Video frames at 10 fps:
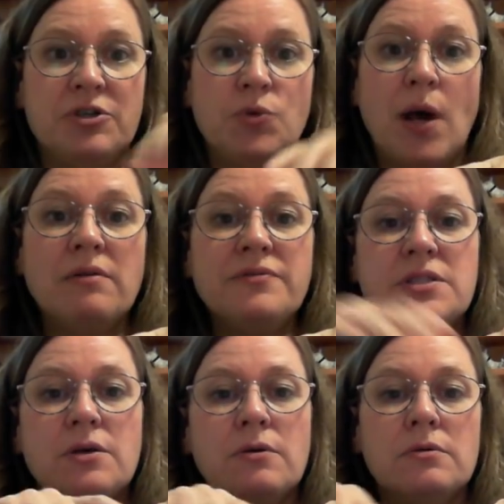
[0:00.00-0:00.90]
for 12,
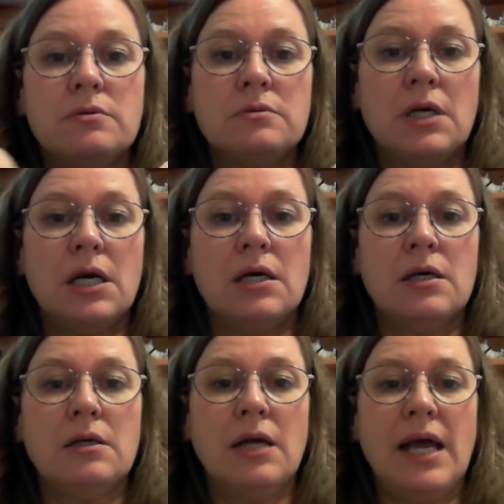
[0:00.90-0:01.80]
so I